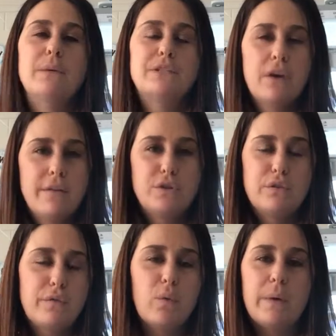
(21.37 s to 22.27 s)
We still have 2
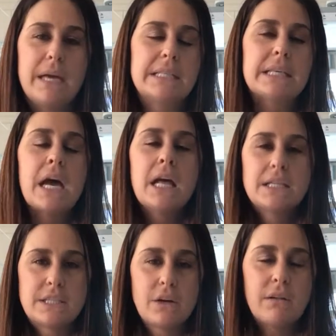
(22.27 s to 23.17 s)
full weeks,
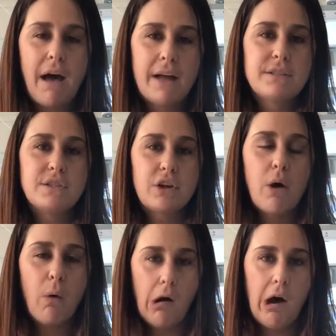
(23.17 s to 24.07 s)
still lots to
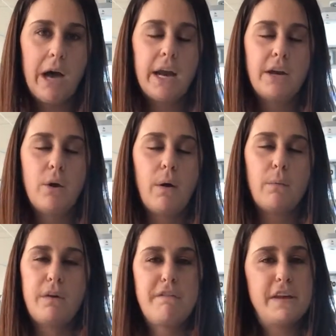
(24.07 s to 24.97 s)
go on. I know I
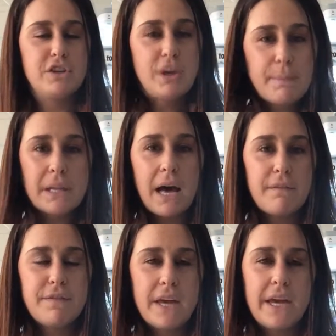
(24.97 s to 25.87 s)
want to finish up a lot
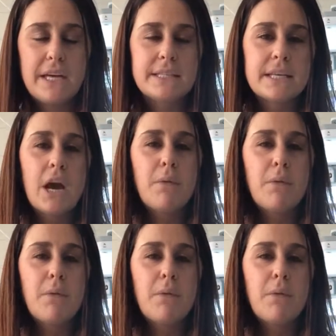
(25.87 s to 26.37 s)
of things